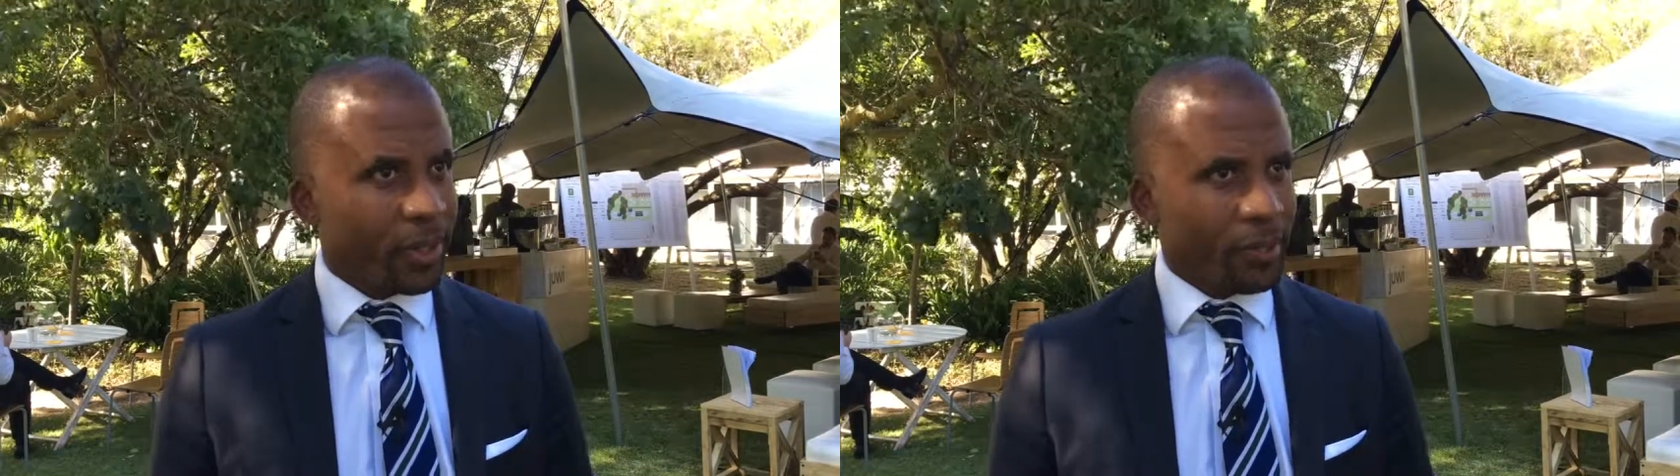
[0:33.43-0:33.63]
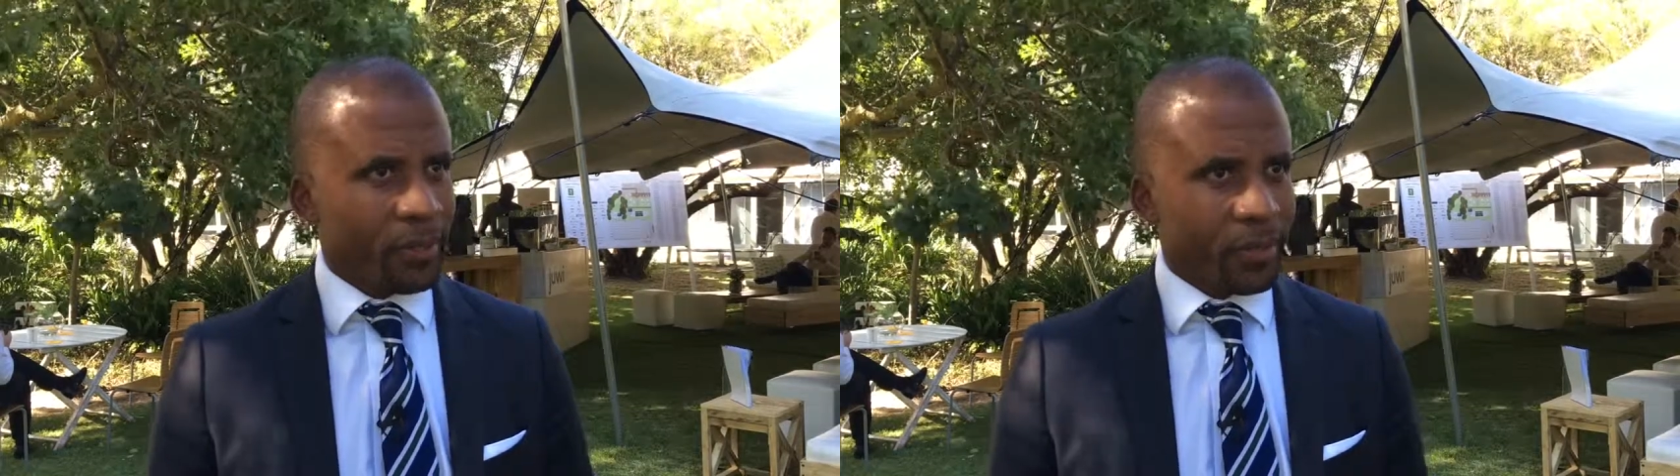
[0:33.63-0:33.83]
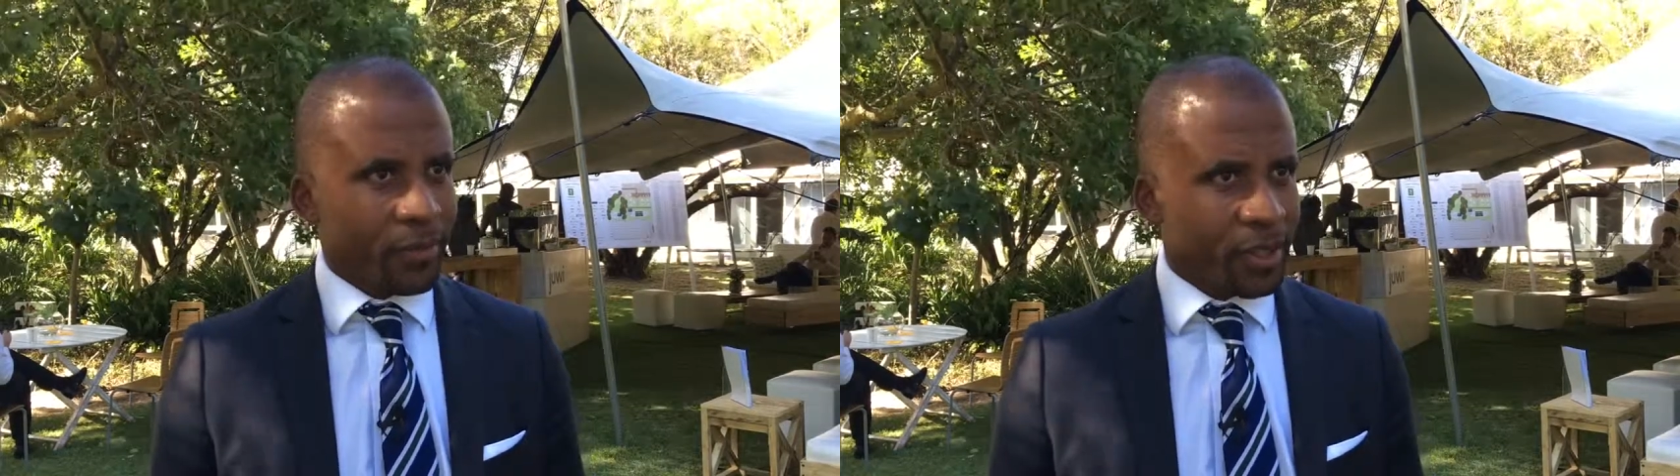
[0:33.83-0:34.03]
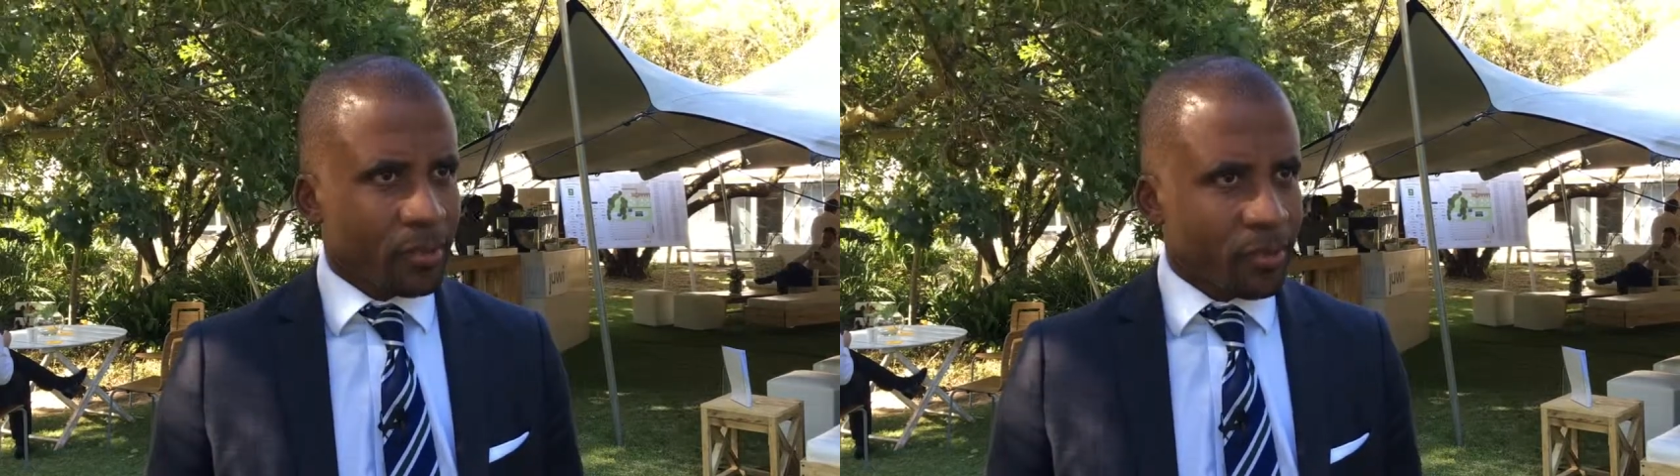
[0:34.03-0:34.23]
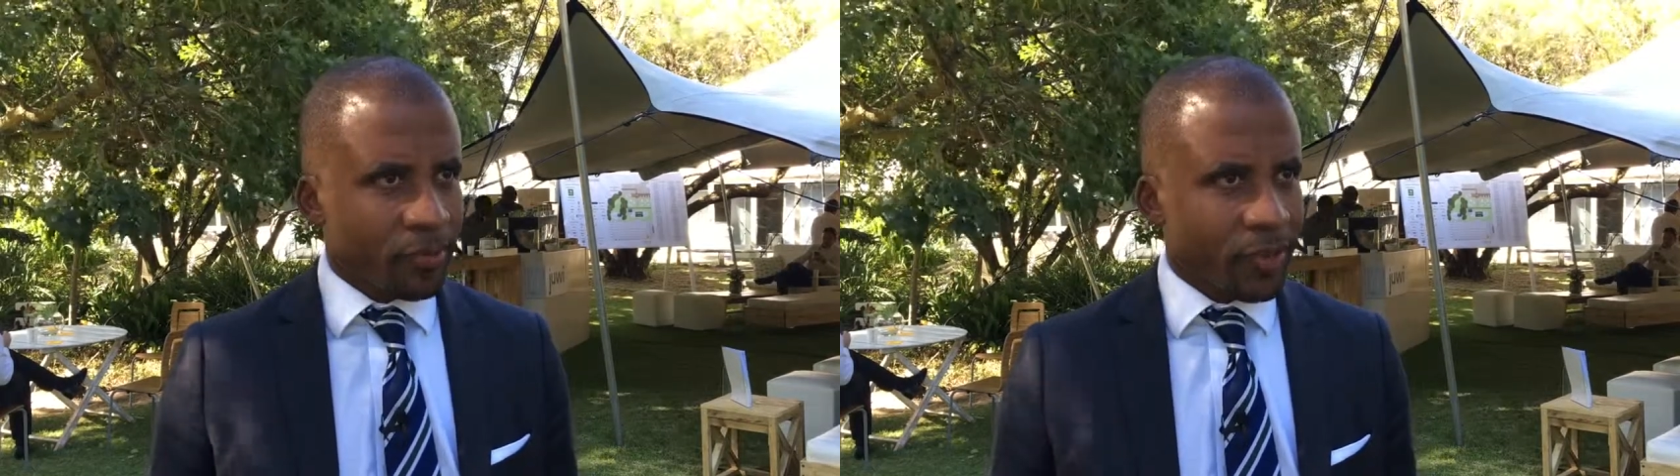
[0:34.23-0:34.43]
And I mean, in
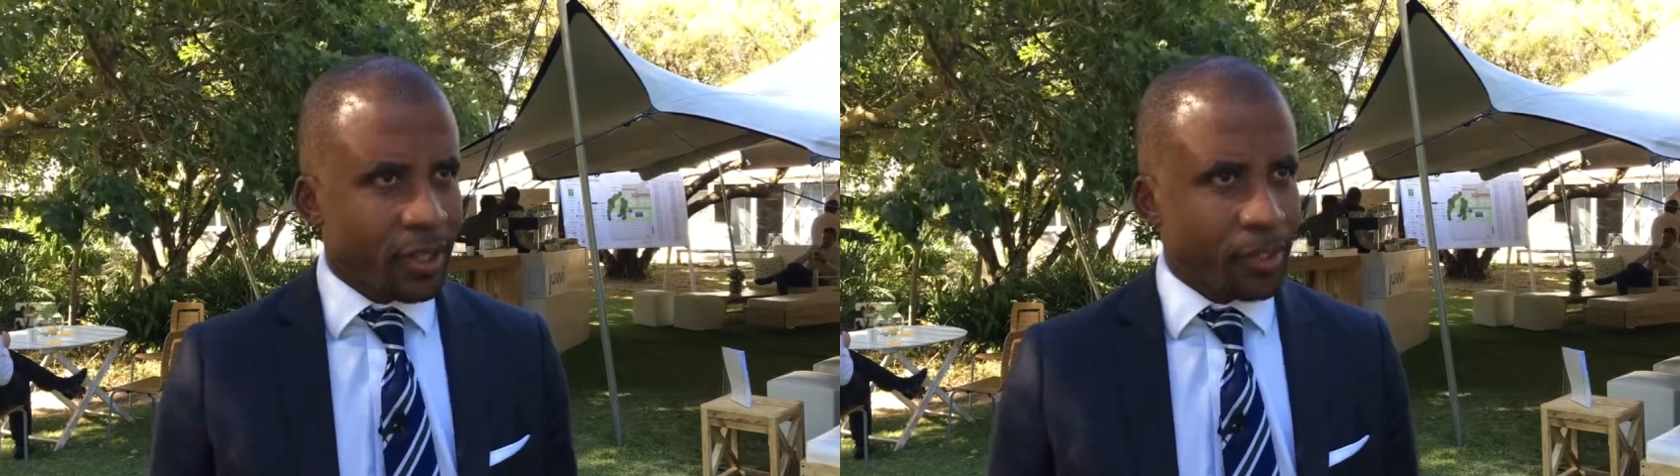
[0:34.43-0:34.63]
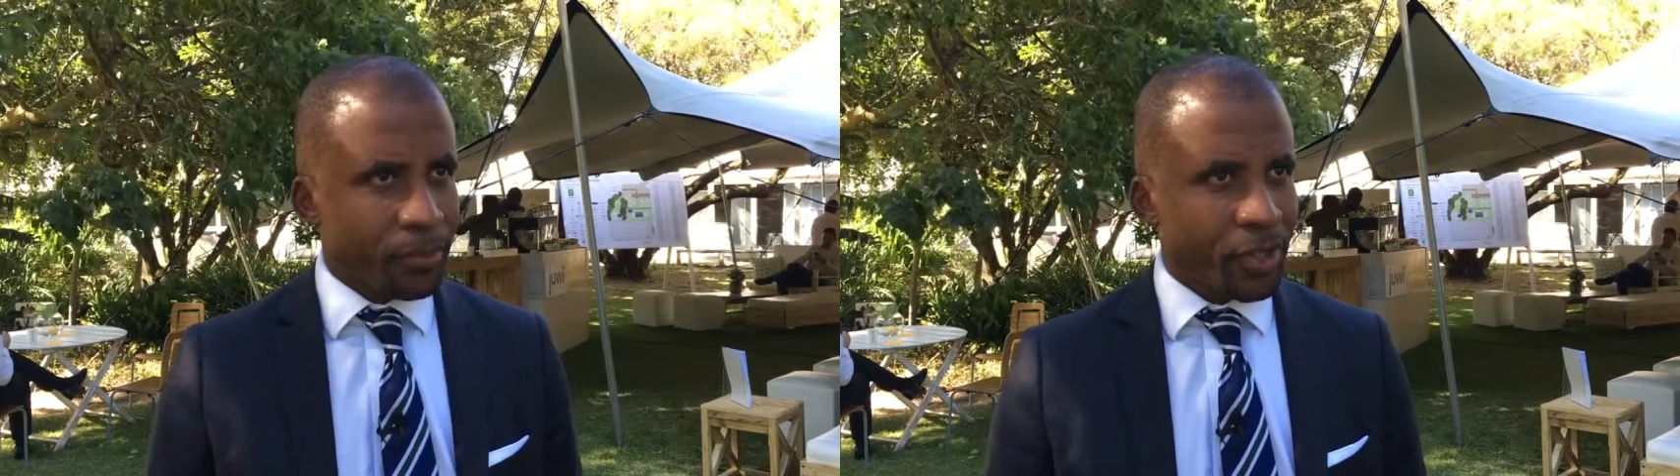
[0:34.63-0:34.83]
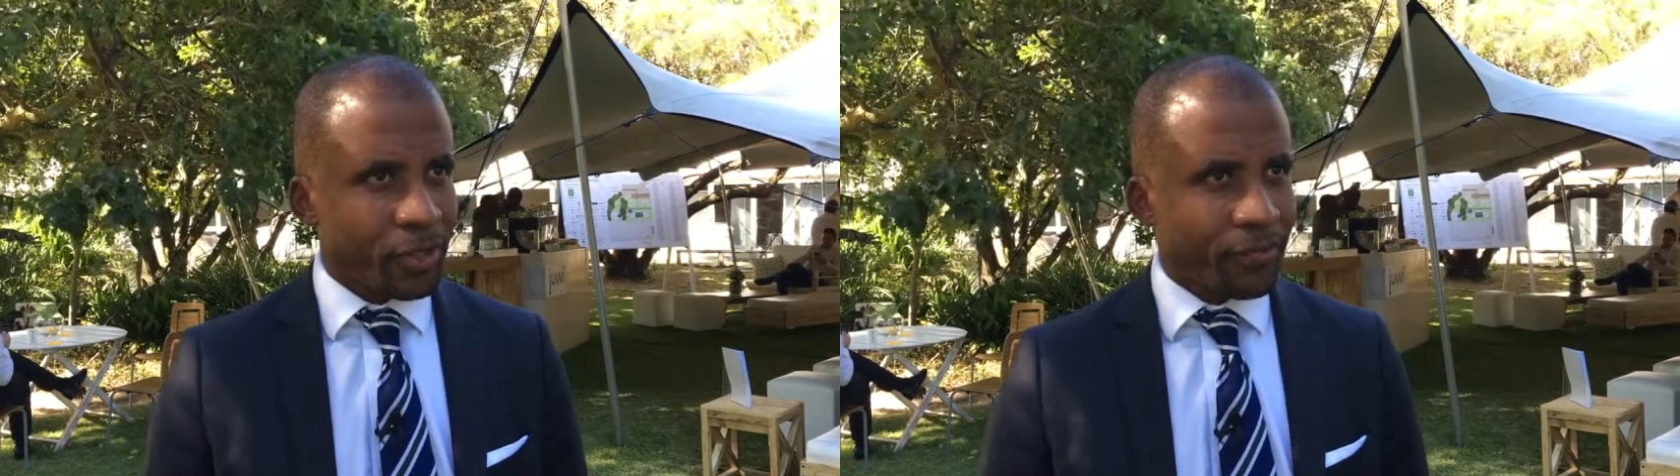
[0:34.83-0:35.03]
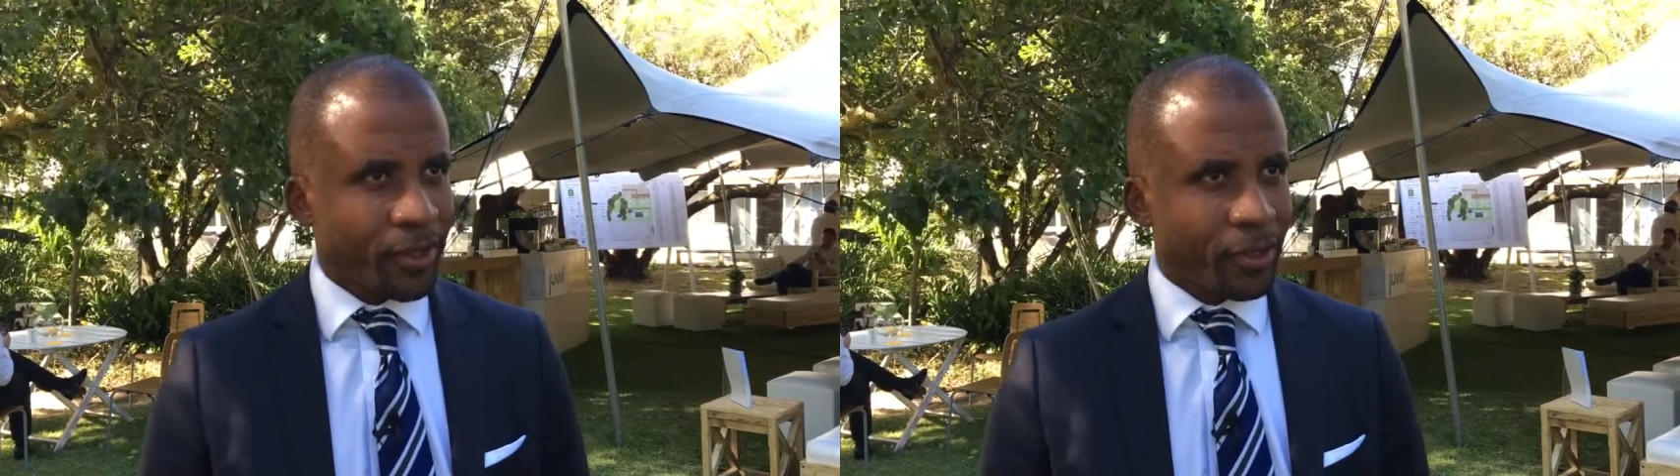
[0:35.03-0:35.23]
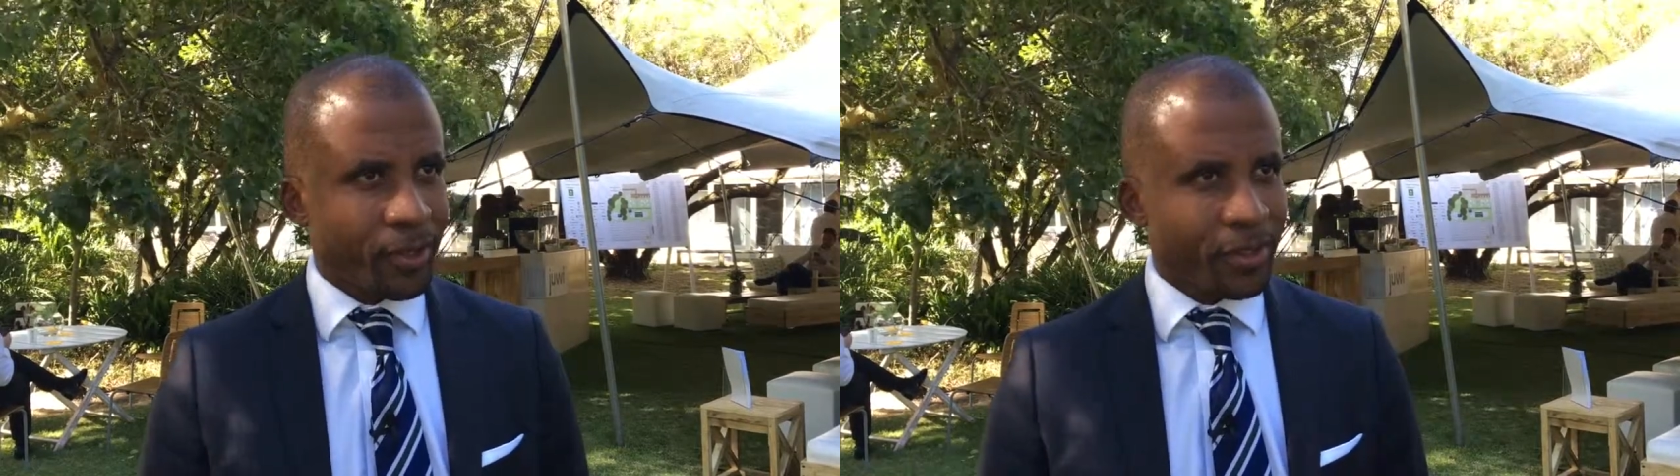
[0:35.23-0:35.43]
terms of the vanadium price
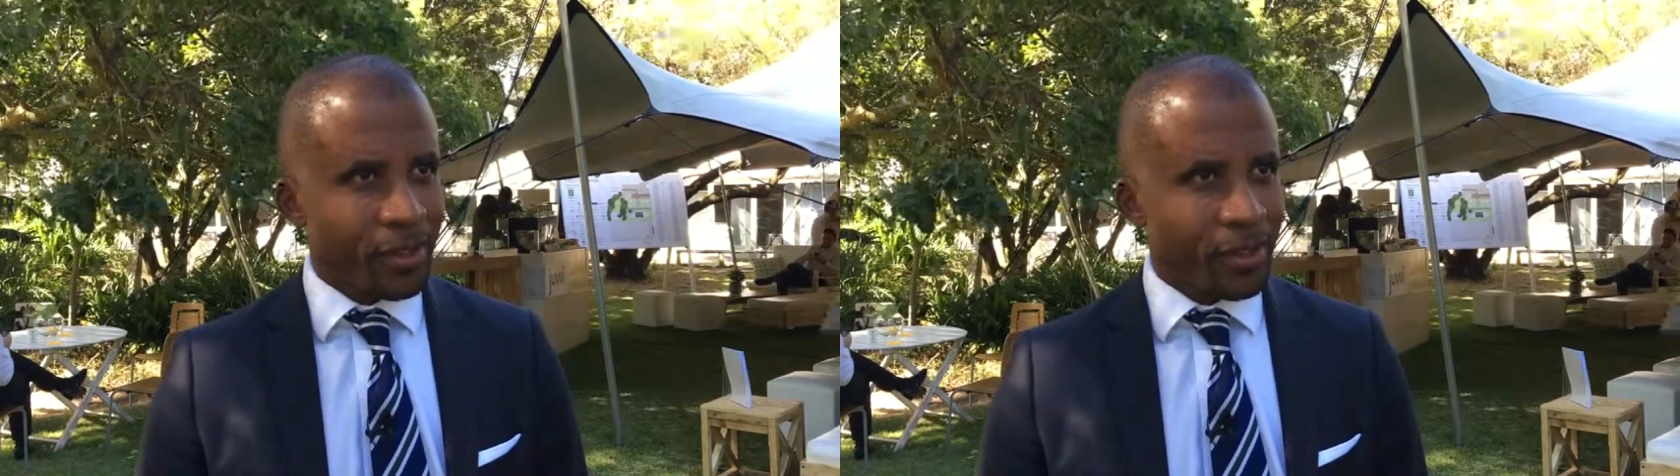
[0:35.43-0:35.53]
environment